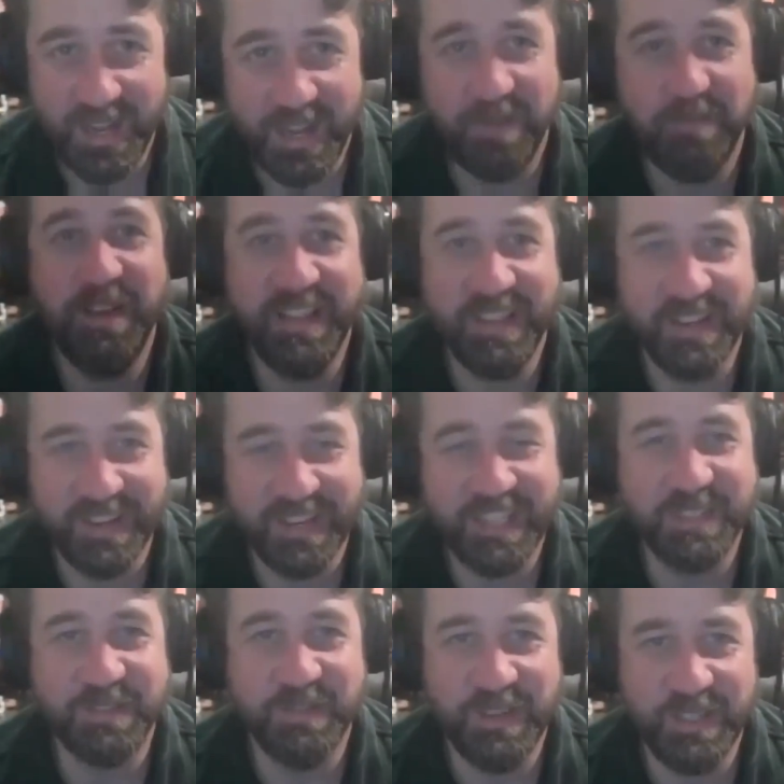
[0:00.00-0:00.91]
I've been there.
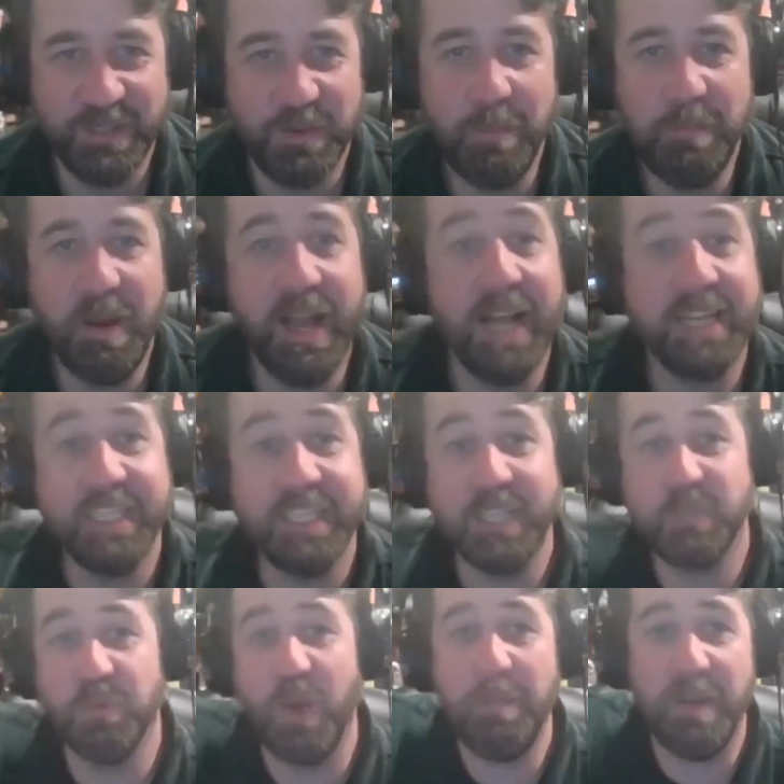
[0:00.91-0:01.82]
It's yeah. it's right by actually
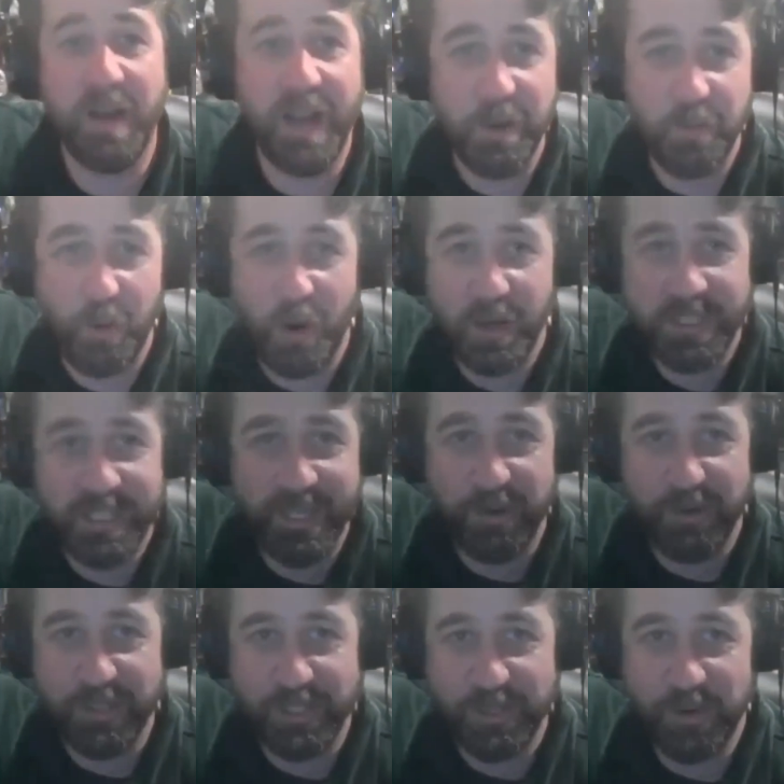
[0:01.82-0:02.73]
it's right behind Washington
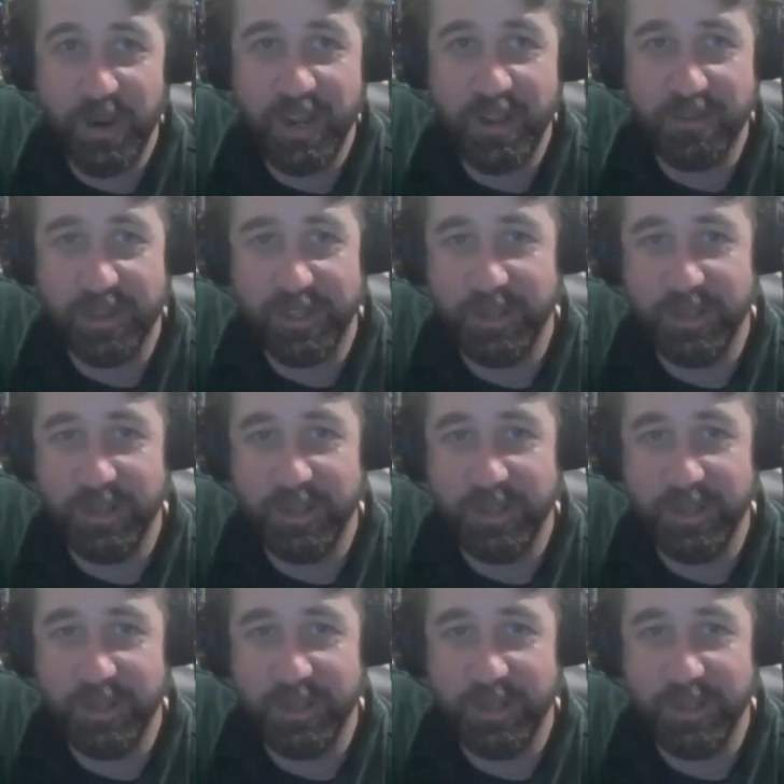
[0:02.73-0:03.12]
Irving's grave.